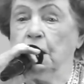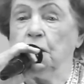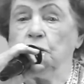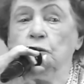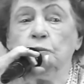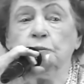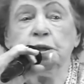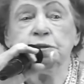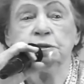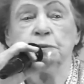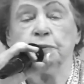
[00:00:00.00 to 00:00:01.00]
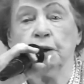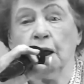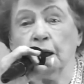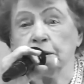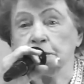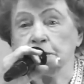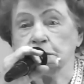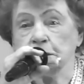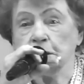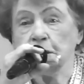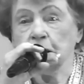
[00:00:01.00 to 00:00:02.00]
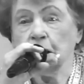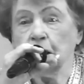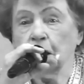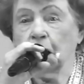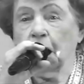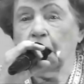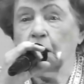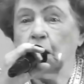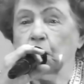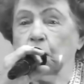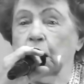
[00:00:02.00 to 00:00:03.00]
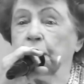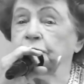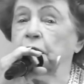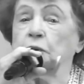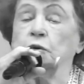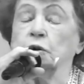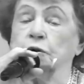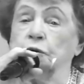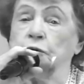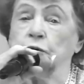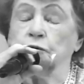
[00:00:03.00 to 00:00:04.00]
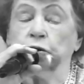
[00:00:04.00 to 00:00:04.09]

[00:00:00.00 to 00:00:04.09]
You'll be surprised what that will do